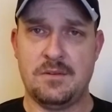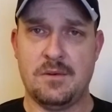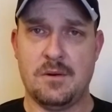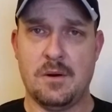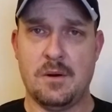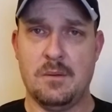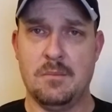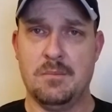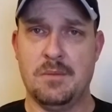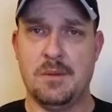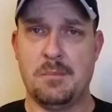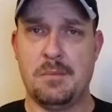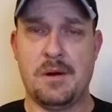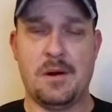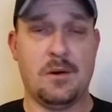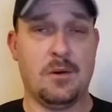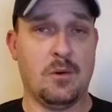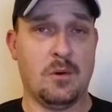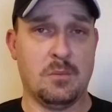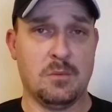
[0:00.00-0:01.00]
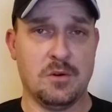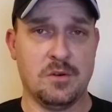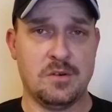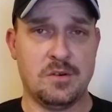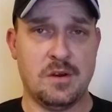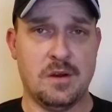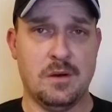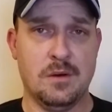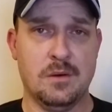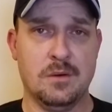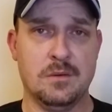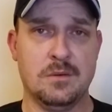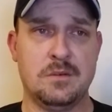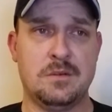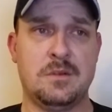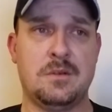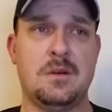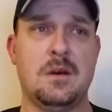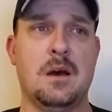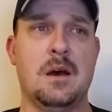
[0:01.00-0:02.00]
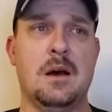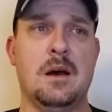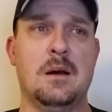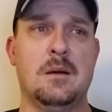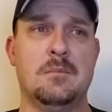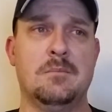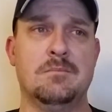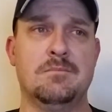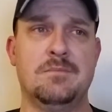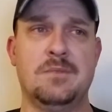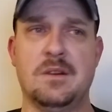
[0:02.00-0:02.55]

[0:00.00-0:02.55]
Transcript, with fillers: from the paranormal shows, um,